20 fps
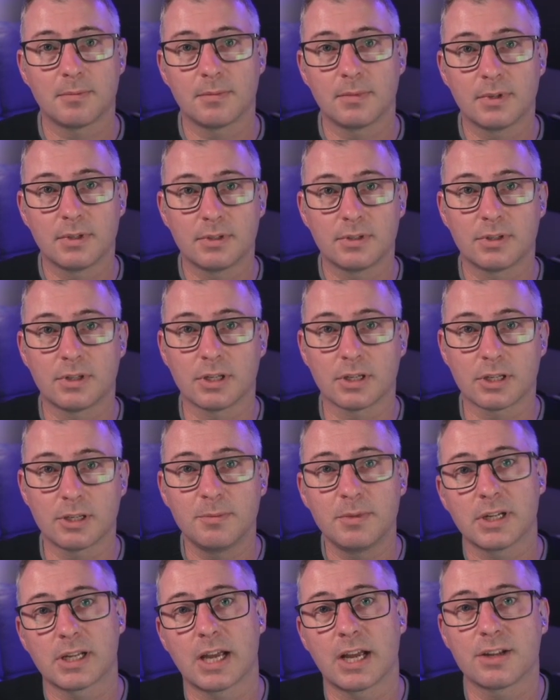The
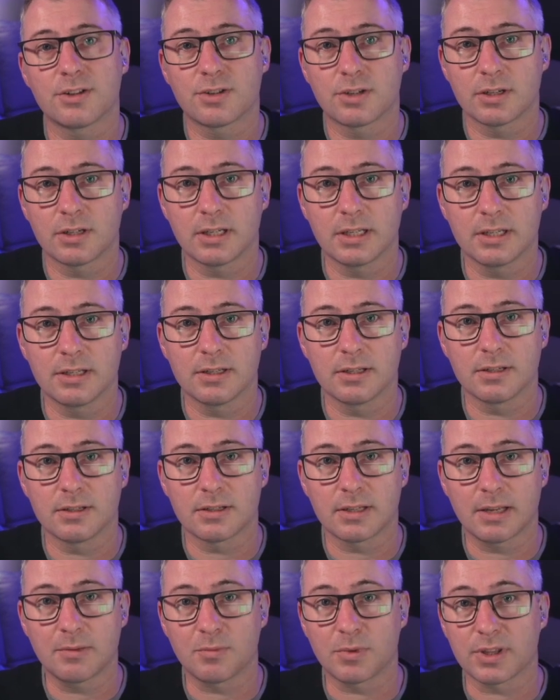communication
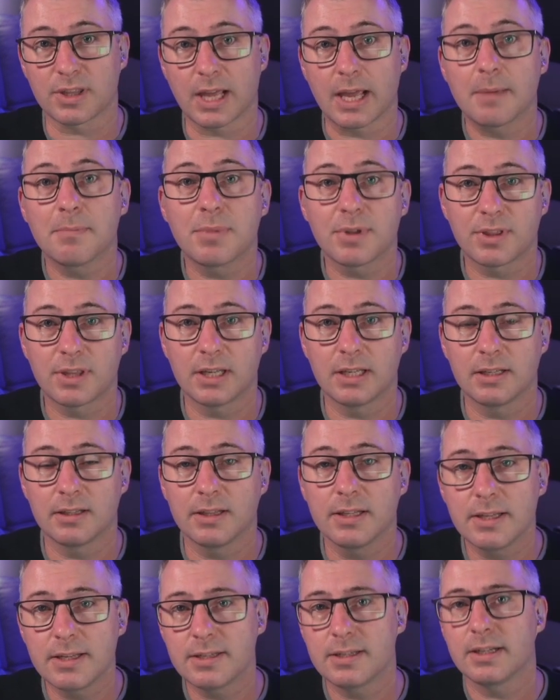is with empathy,
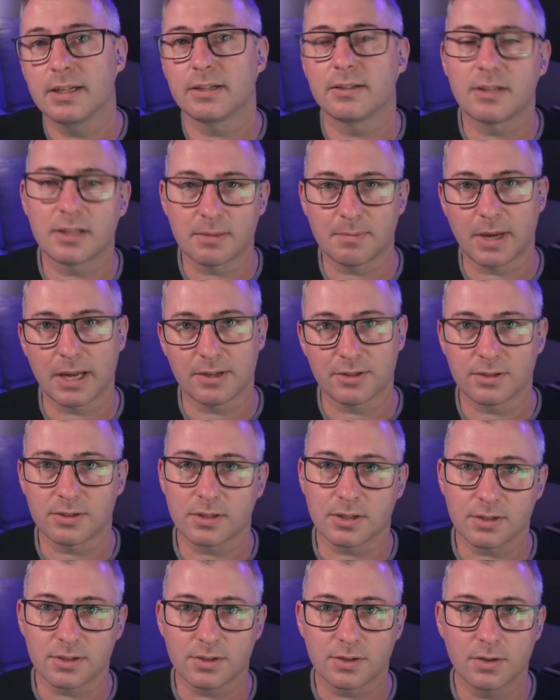listening to the patient's
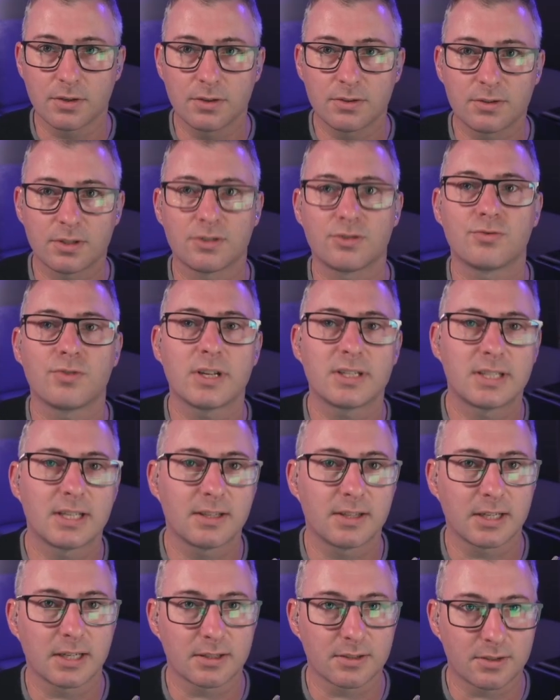concerns, addressing
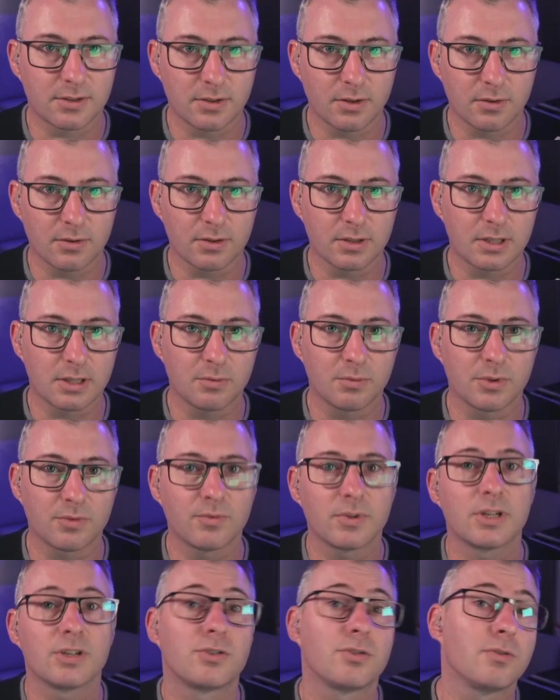the uncertainty with
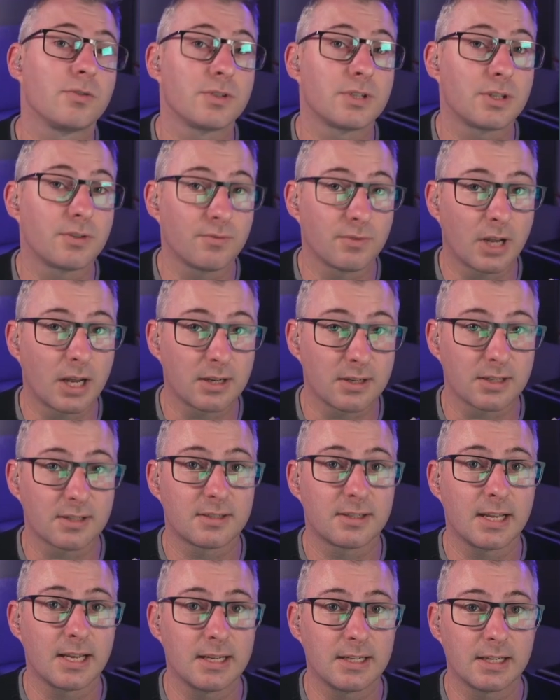reassurance and
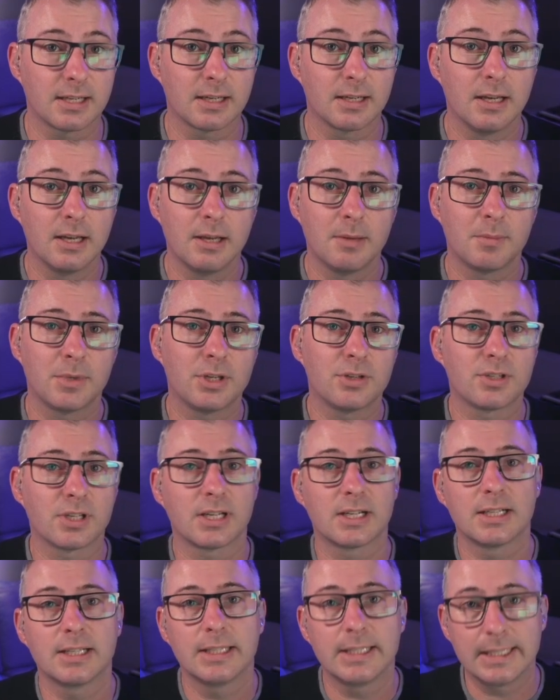understanding, using
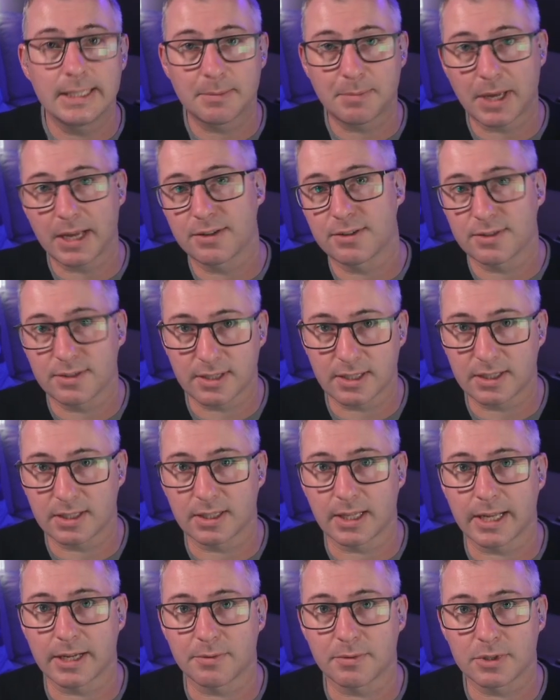clear patient-centered
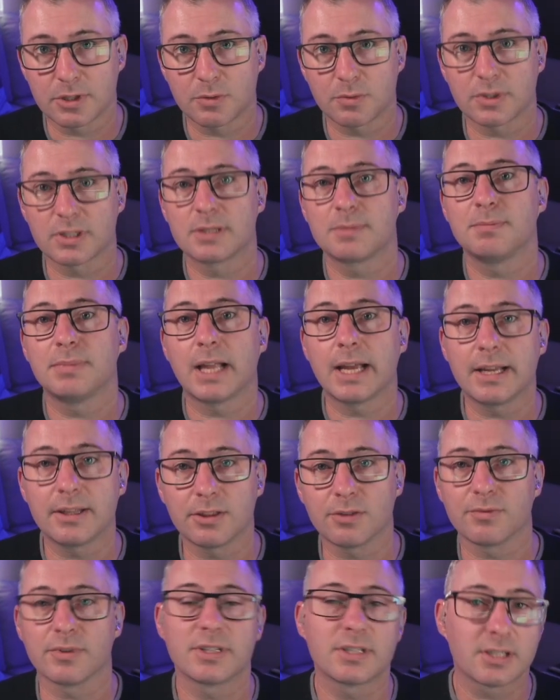language to explain
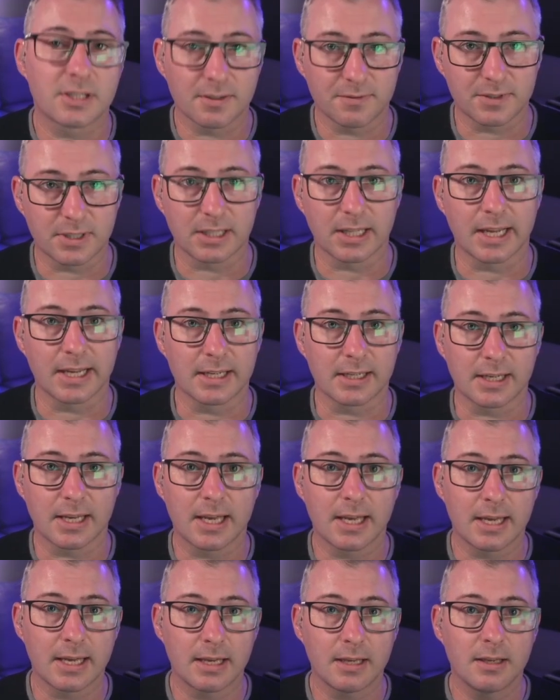the risks of delaying
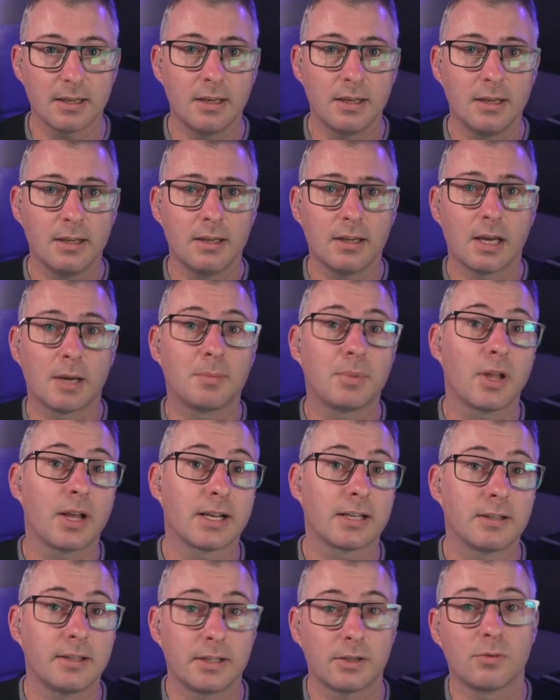care, applying
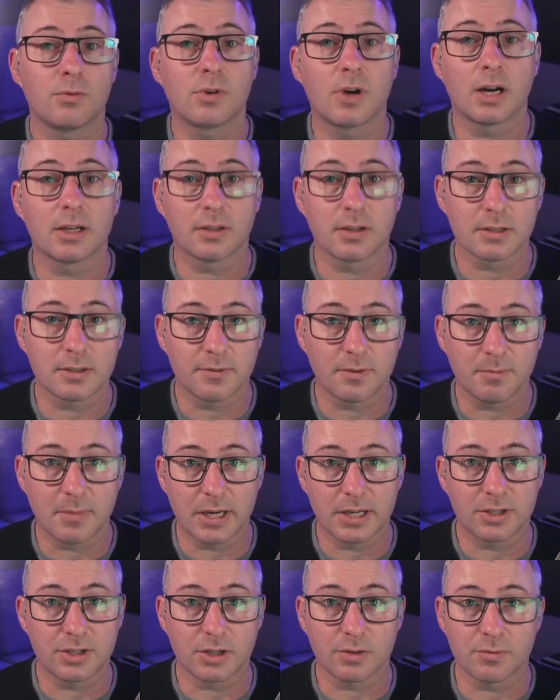clinical guidelines for
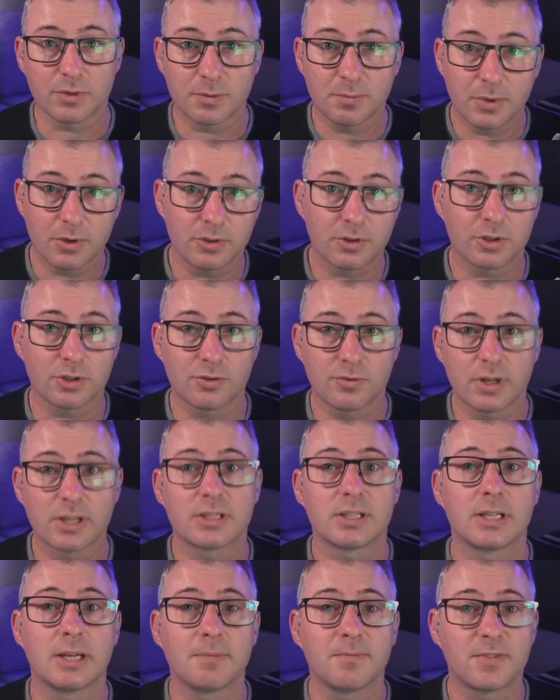managing respiratory
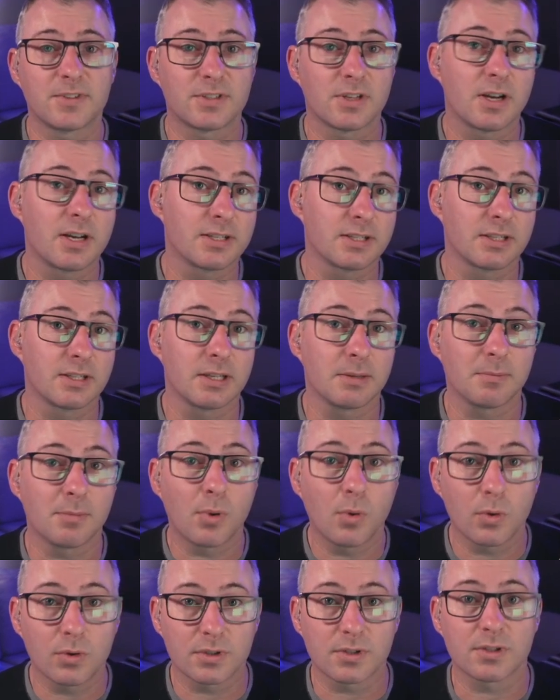distress and emphasising the
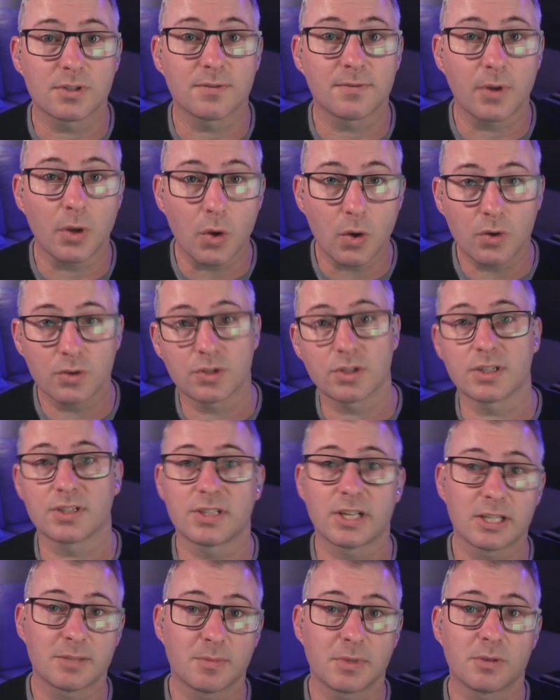importance of urgent
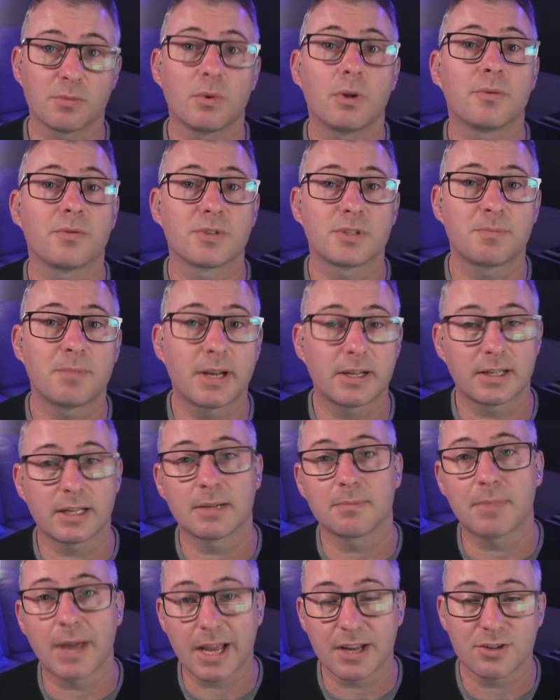assessment while
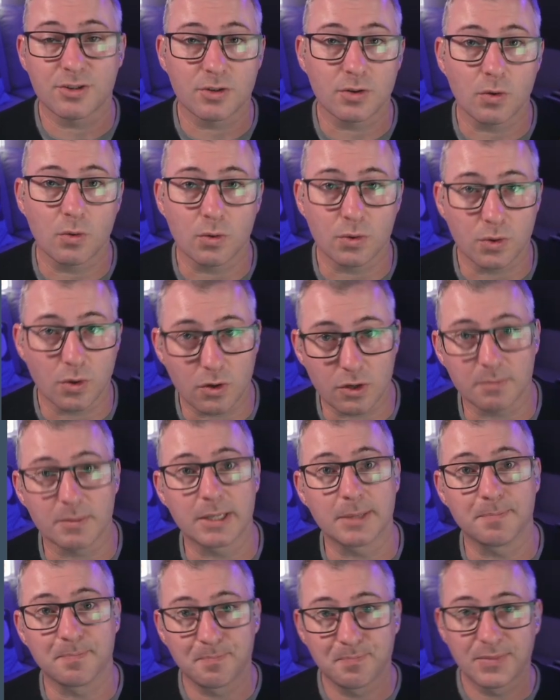respecting patient
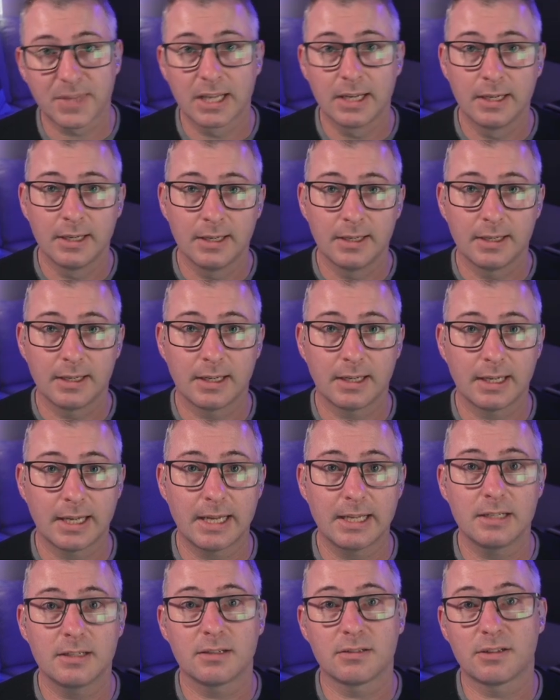autonomy,
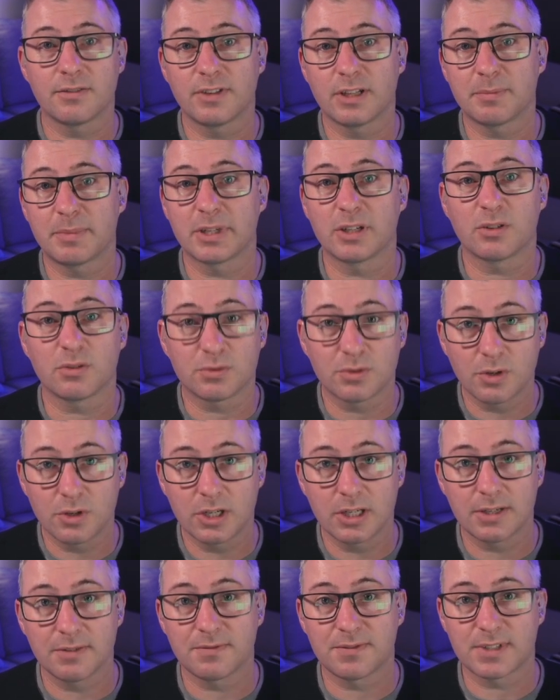and developing an
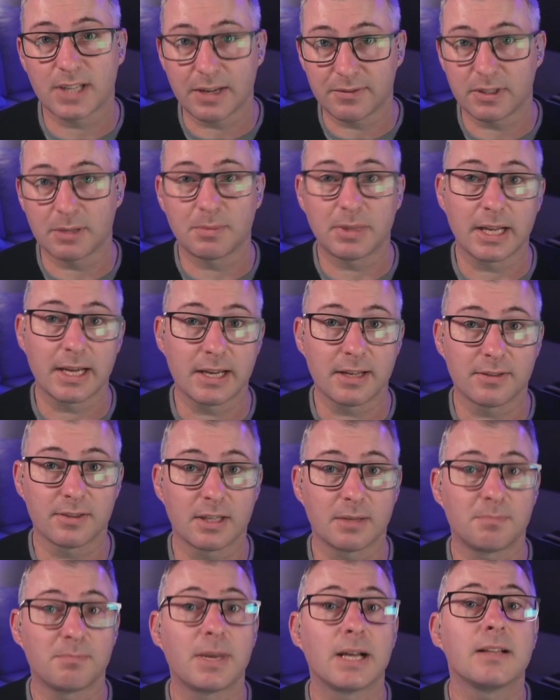alternative safety plan
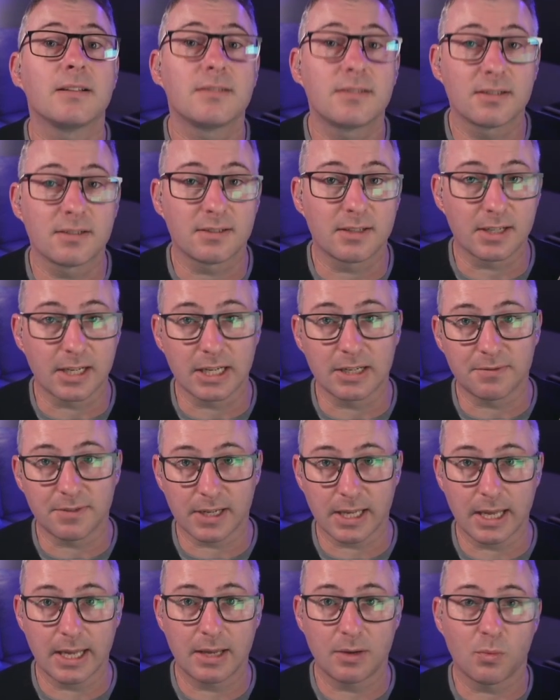that balances the need for
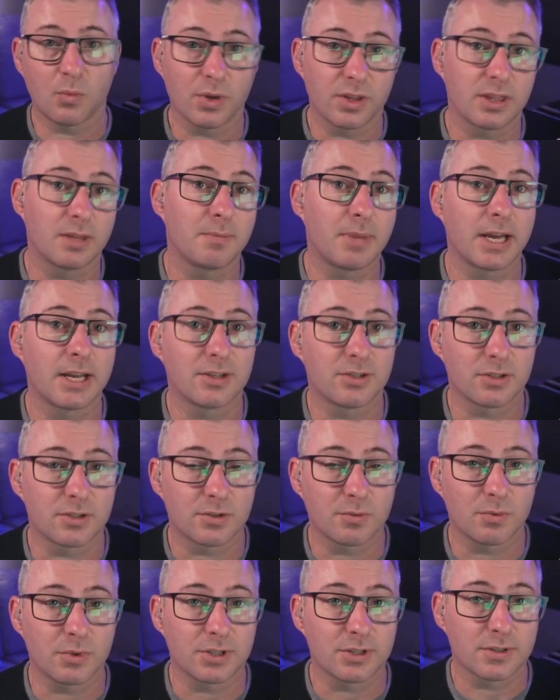care with the
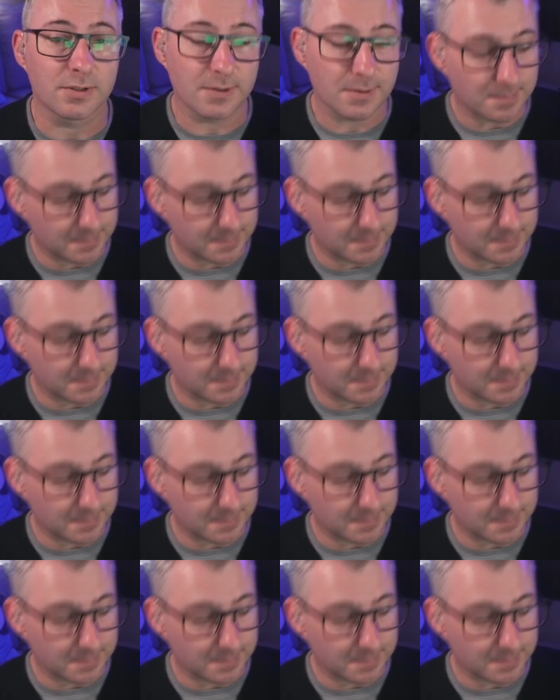patient's wishes.